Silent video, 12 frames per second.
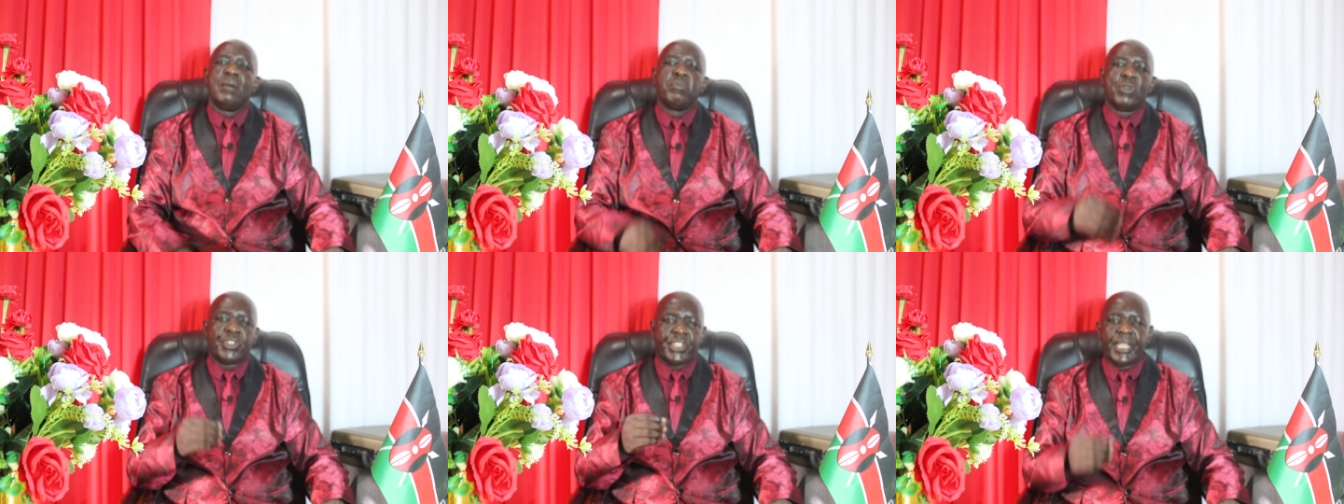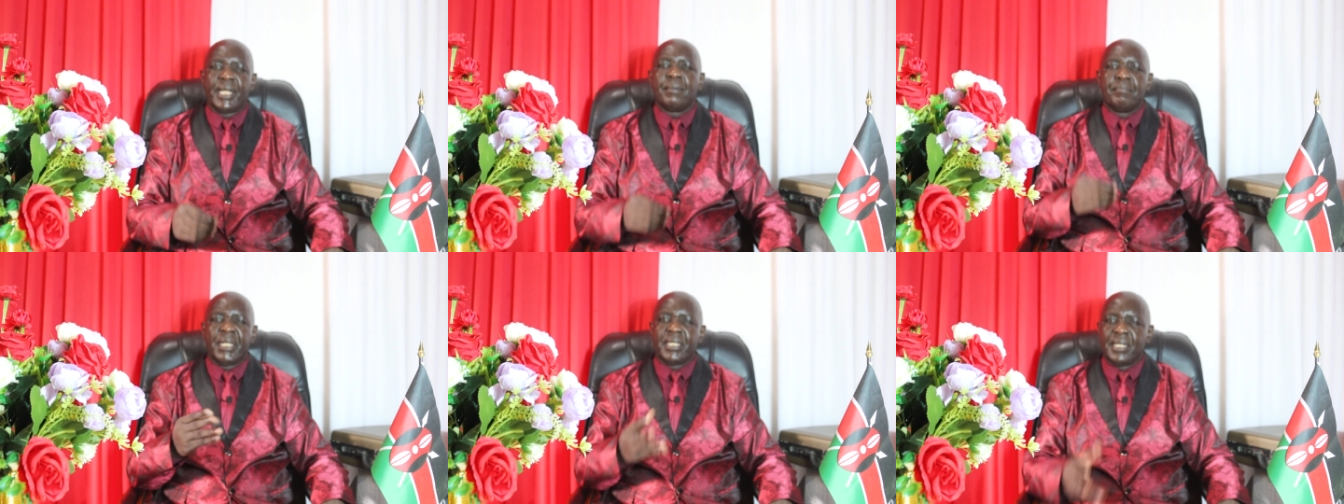
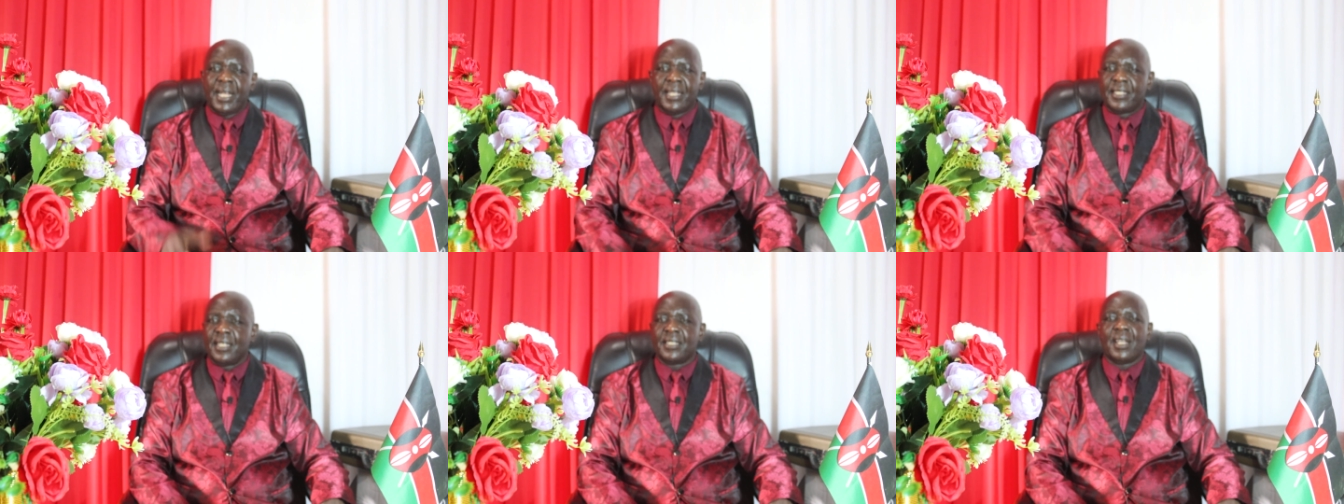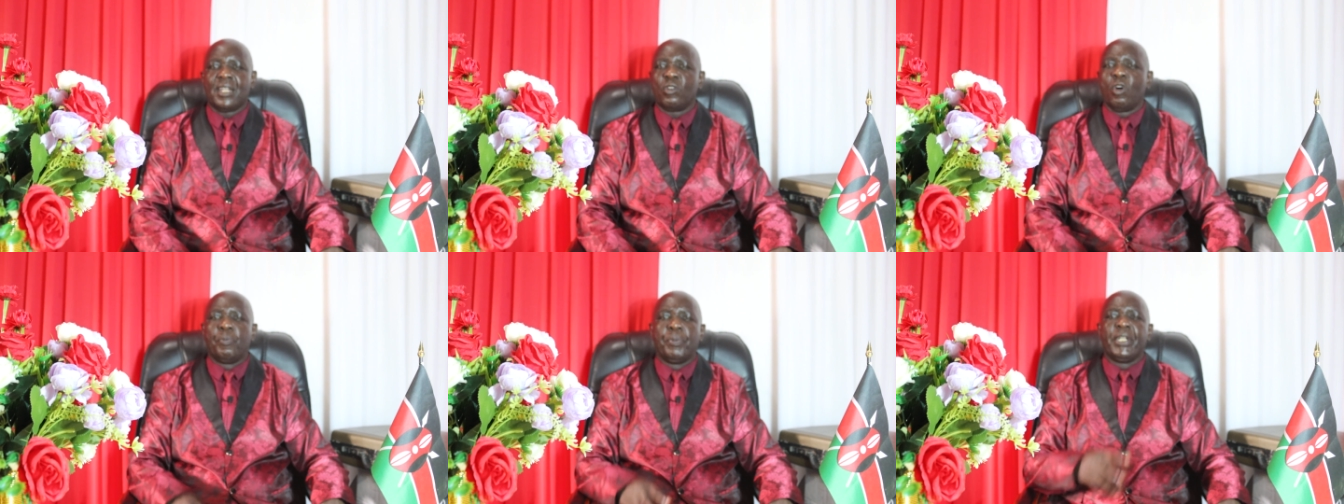boosting businesses
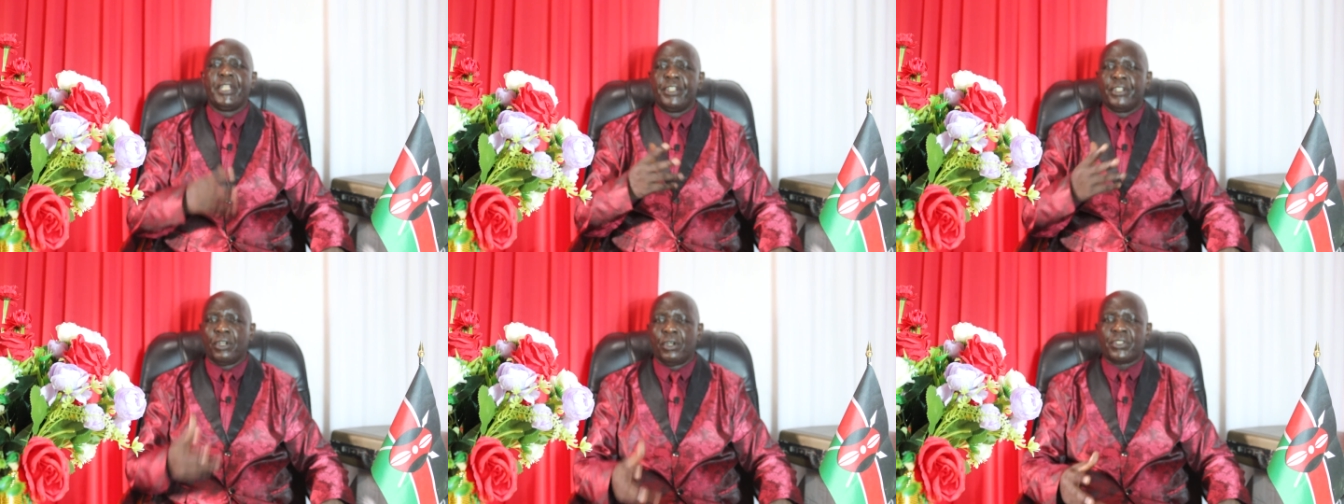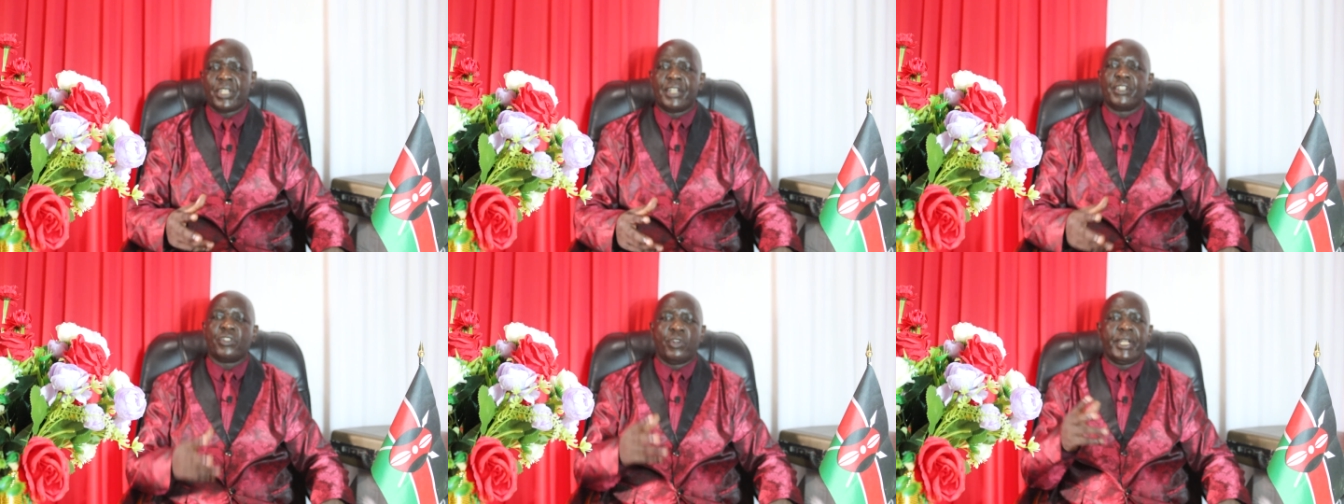and opening doors
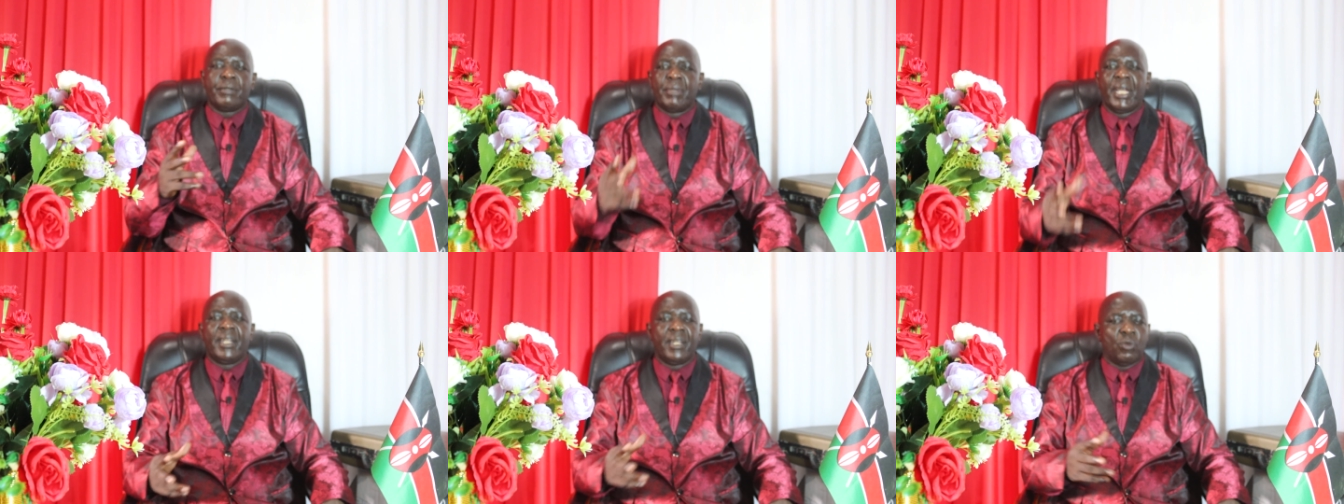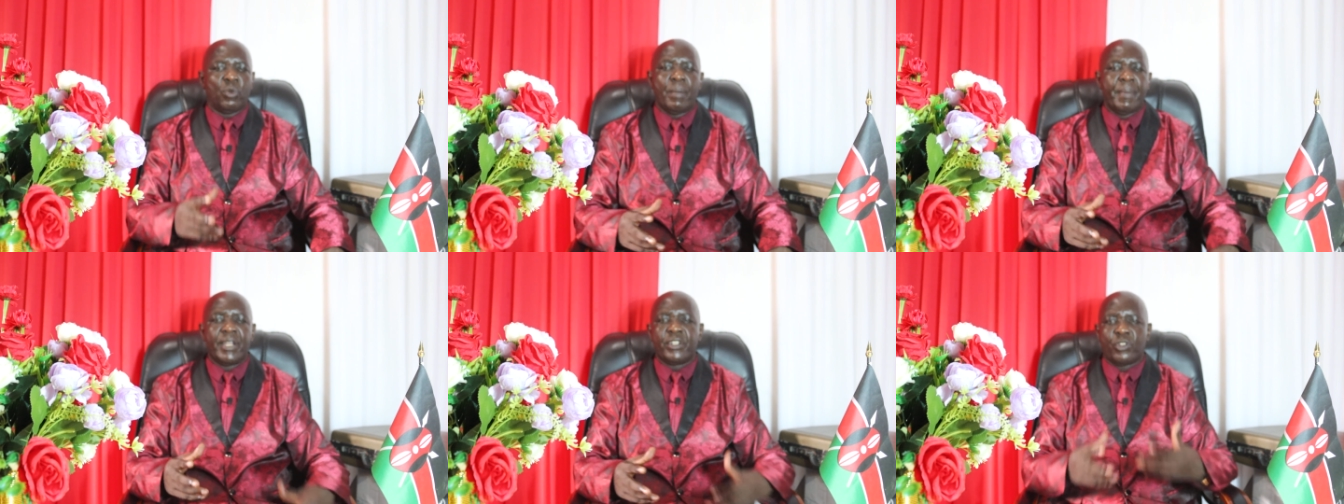and drawing men and
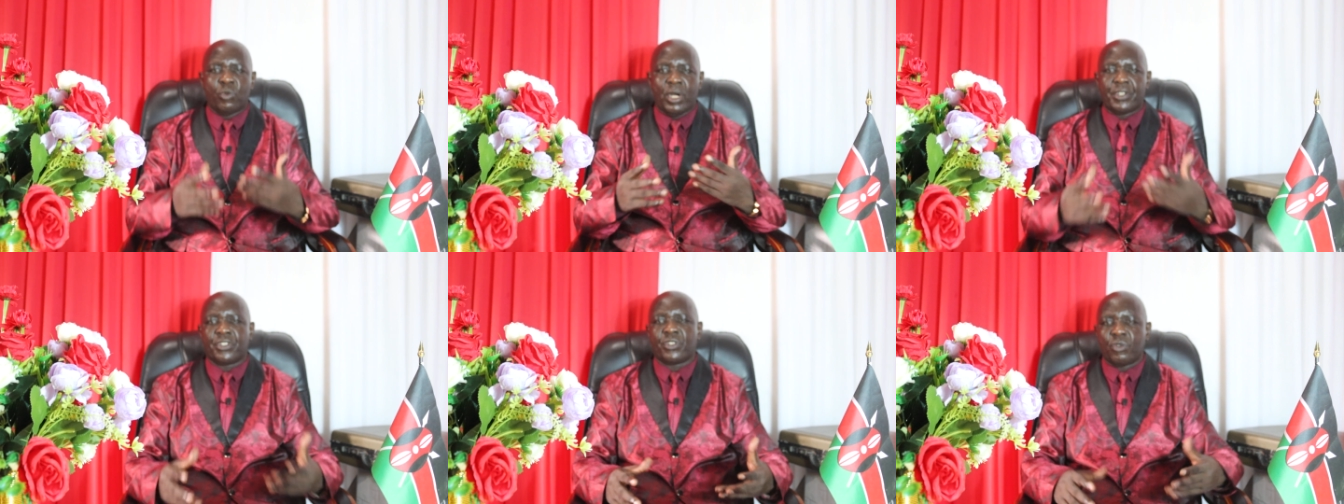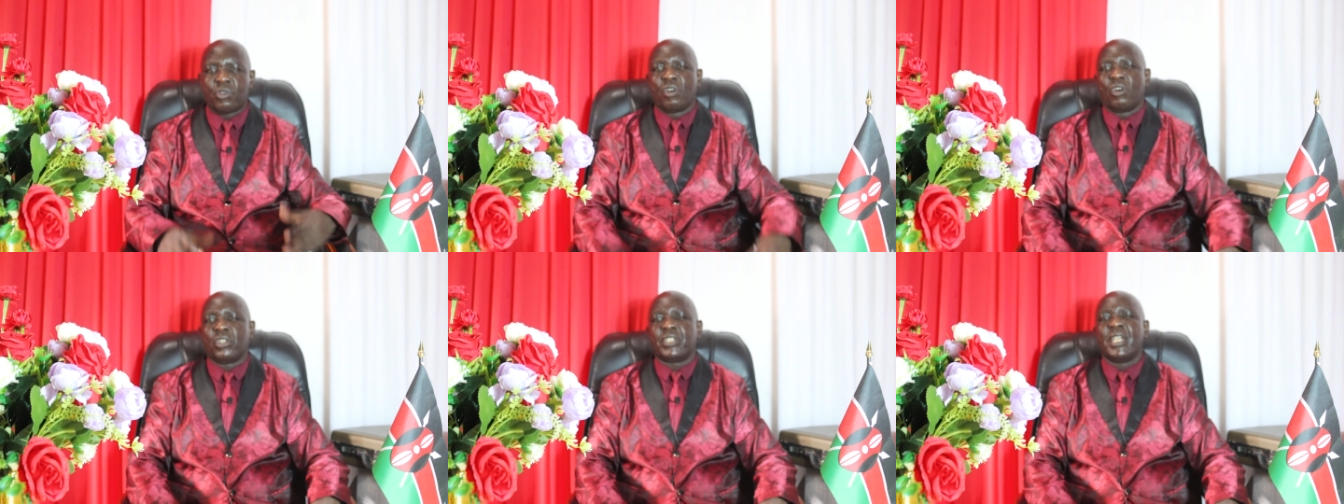women towards to
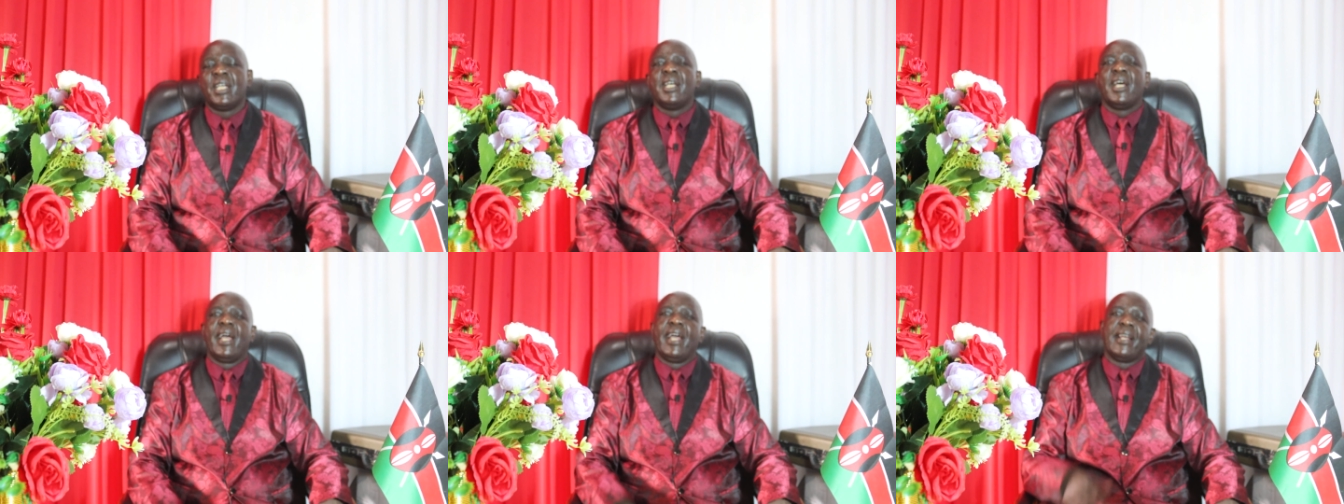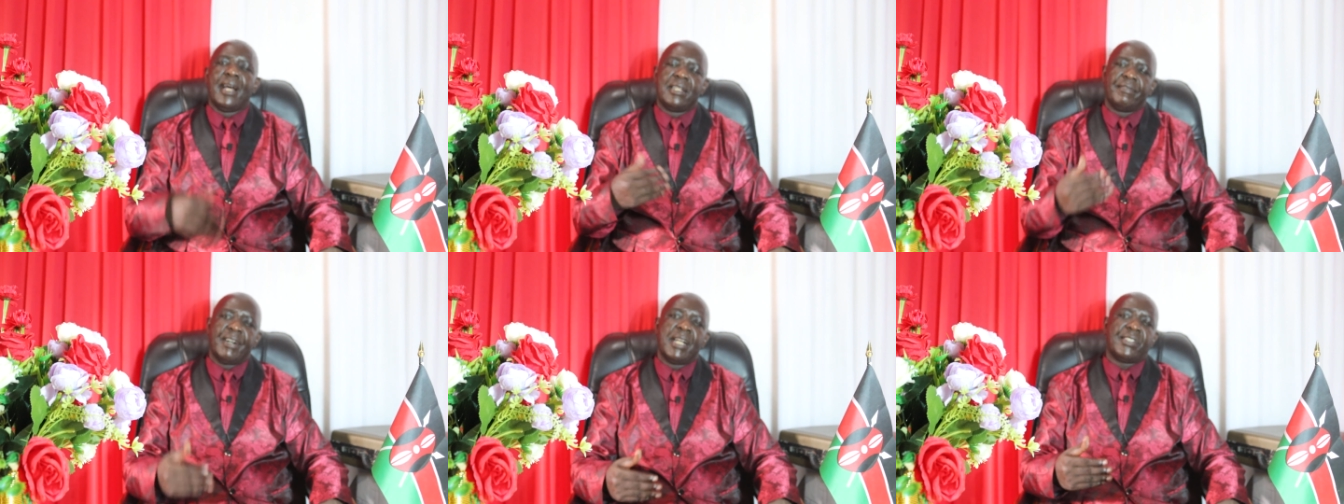God and
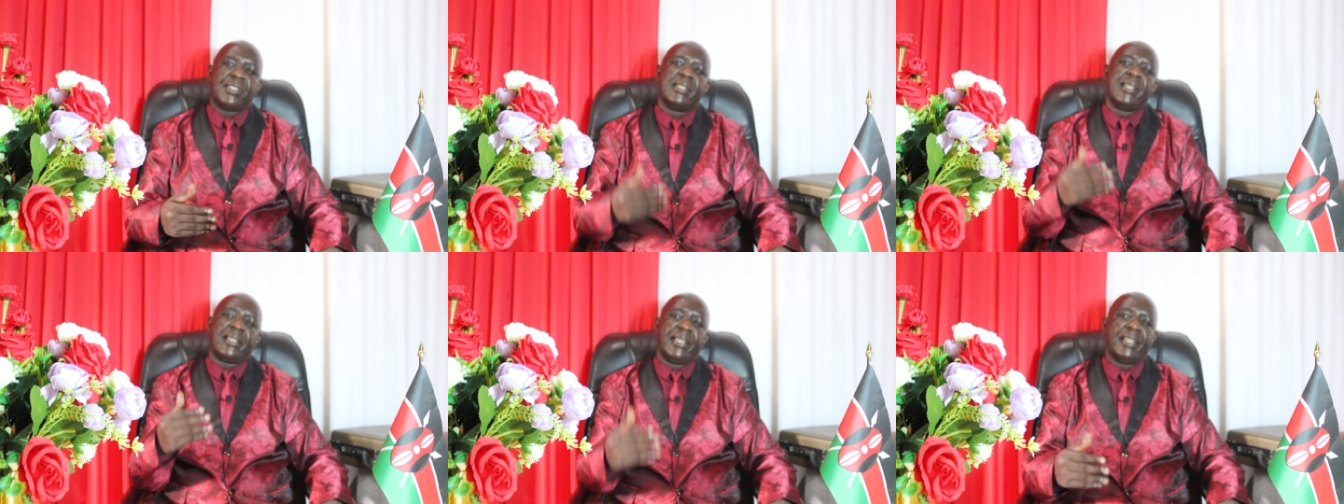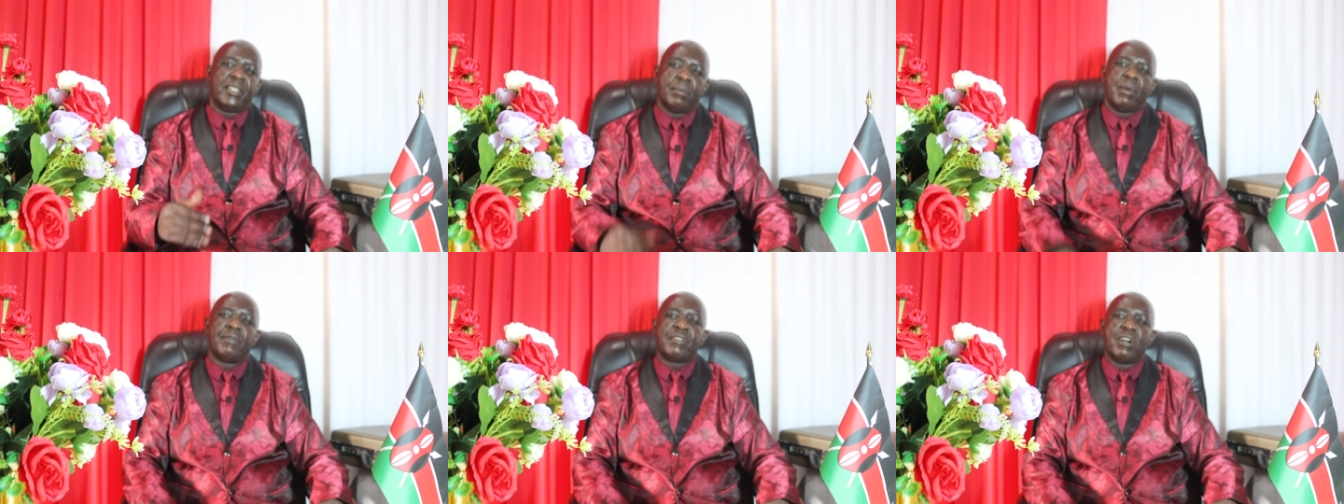advancing the
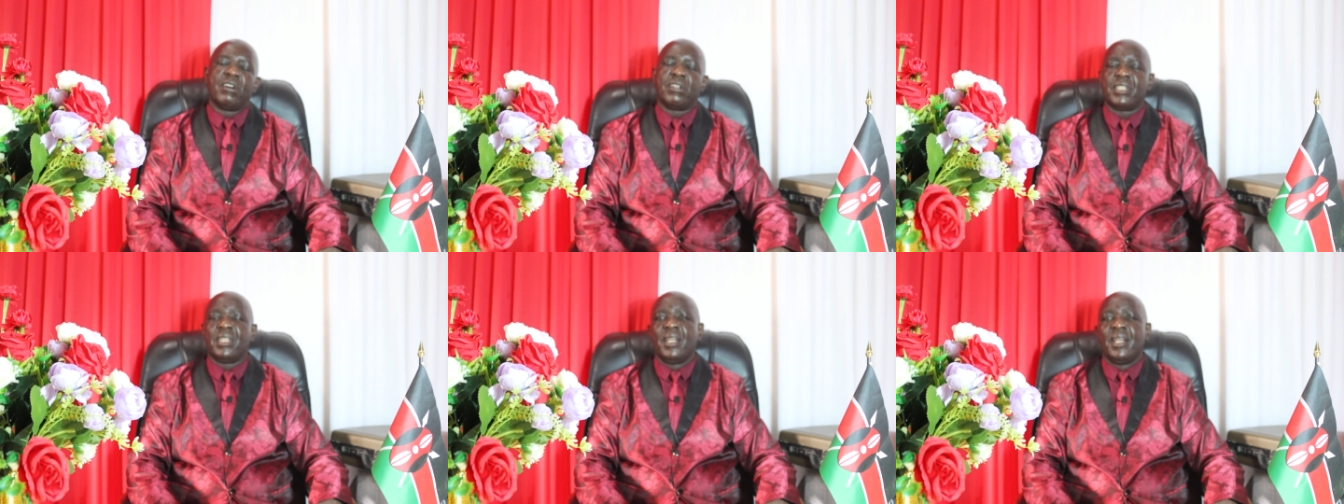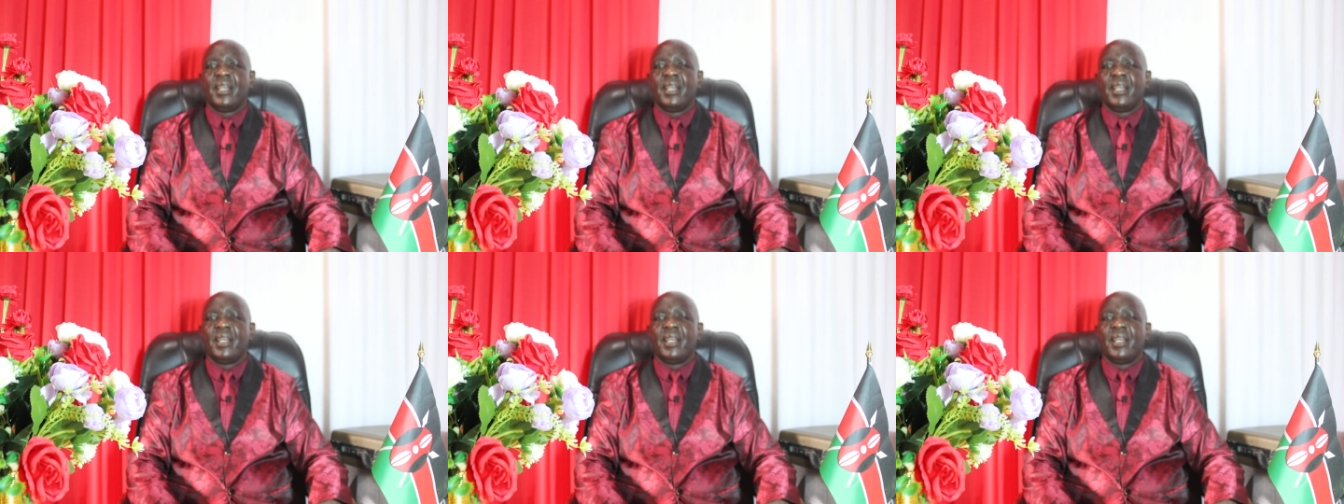kingdom of God.